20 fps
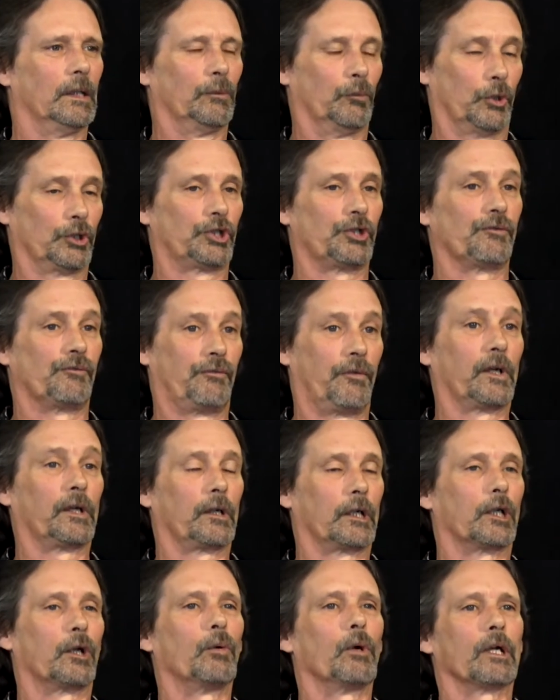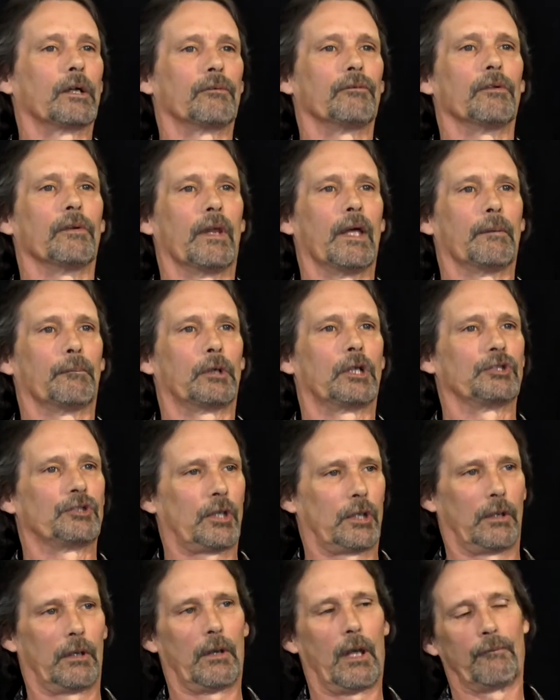Which is very quick for them,
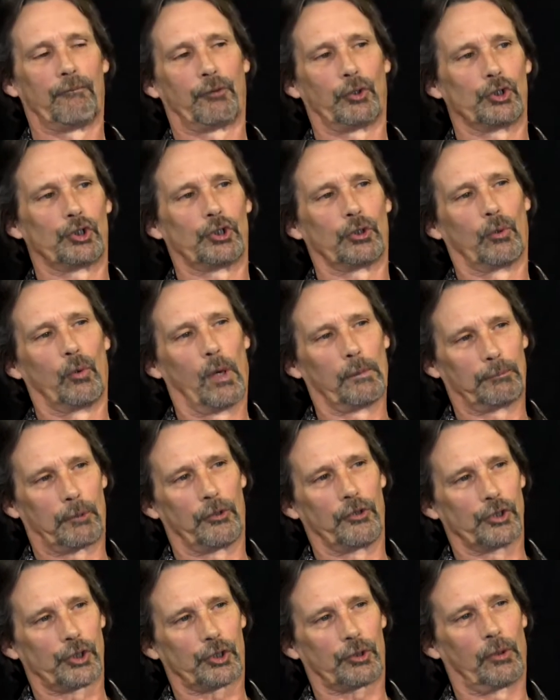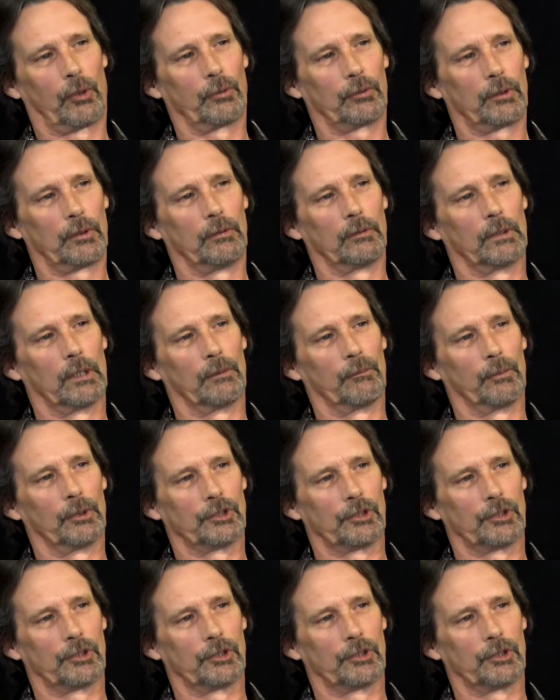because at first you go up to the stroke unit,